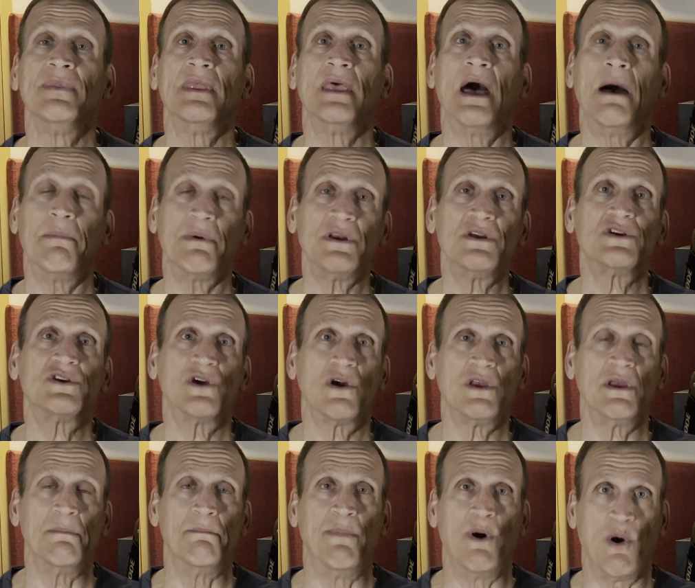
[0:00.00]
I'm going to show
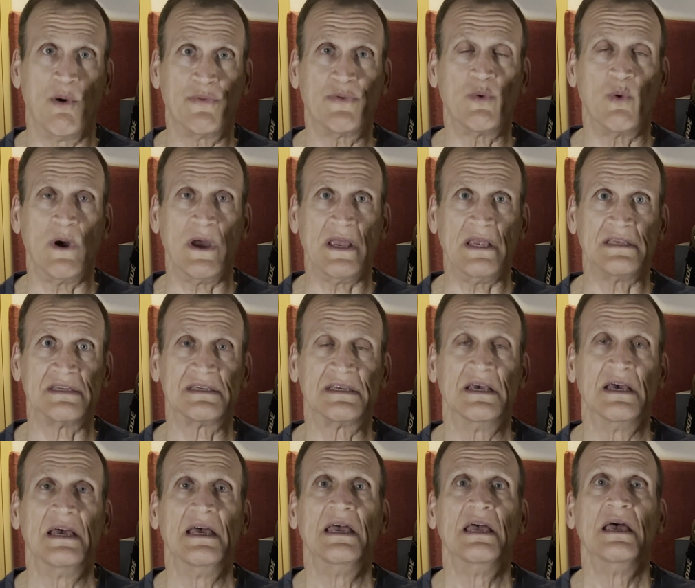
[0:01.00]
you both ways.
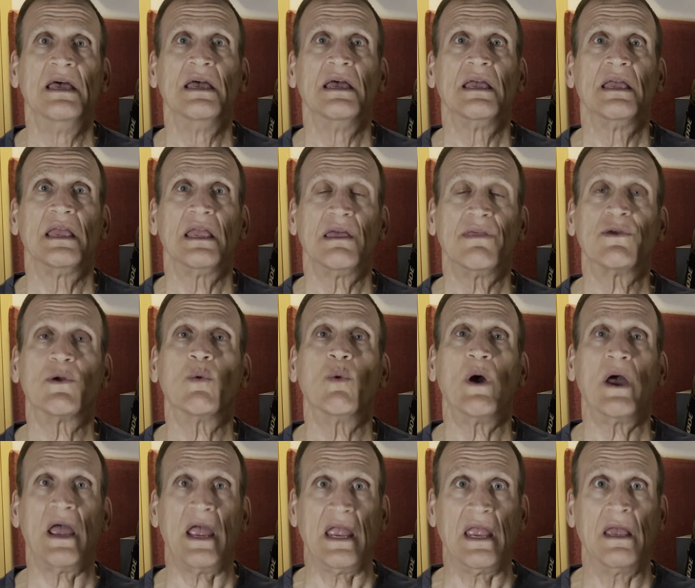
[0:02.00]
Either
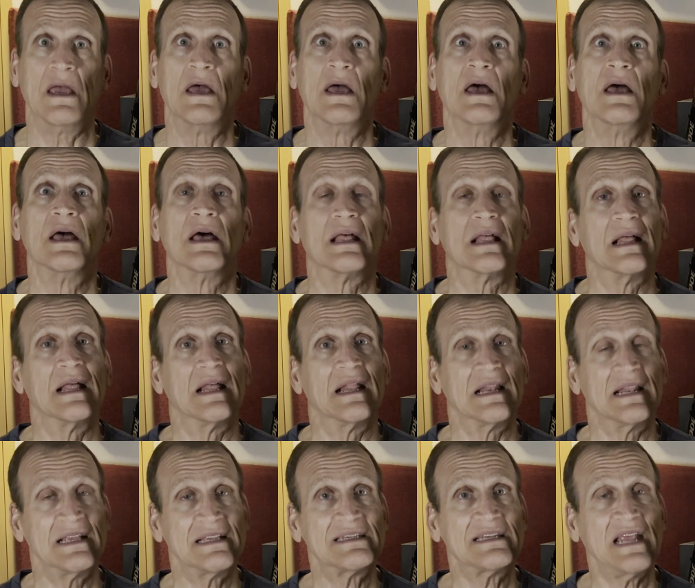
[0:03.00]
way,
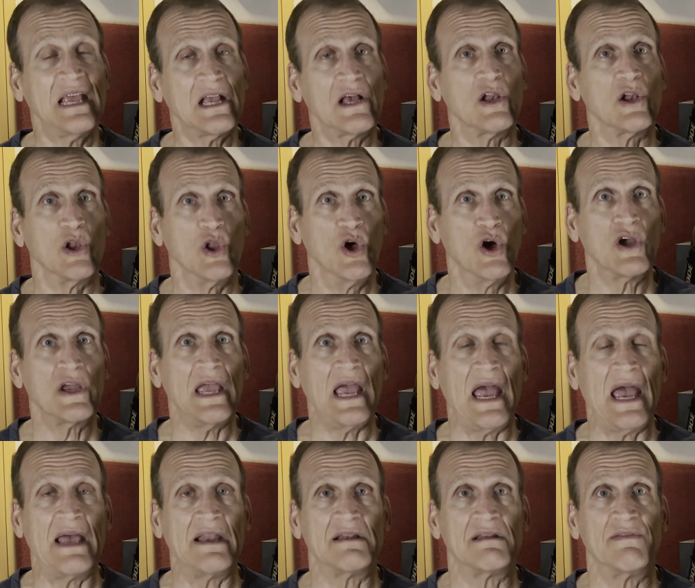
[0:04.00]
let's take a look
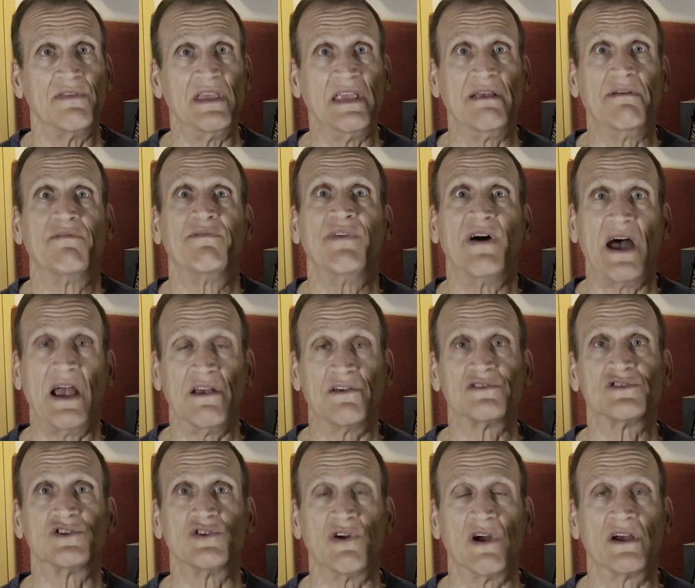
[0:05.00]
at the file
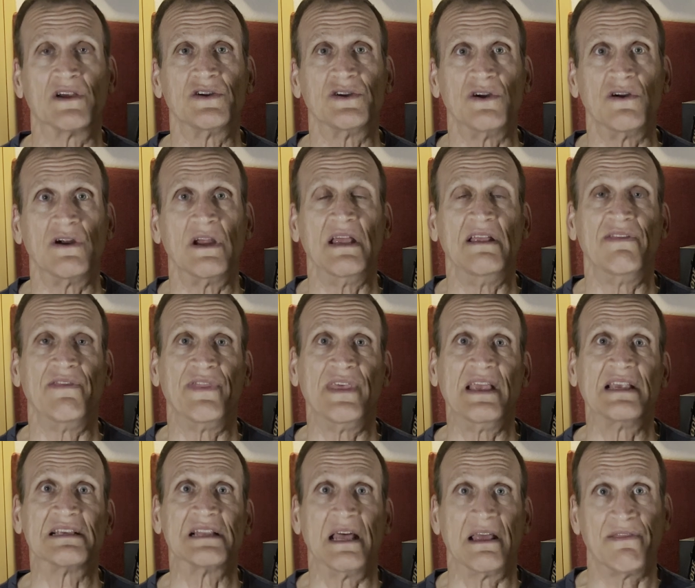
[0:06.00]
structure and
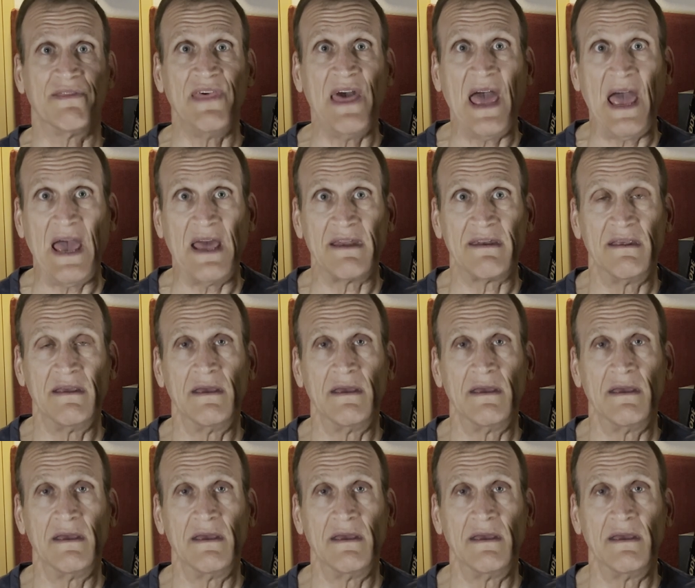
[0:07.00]
things like that.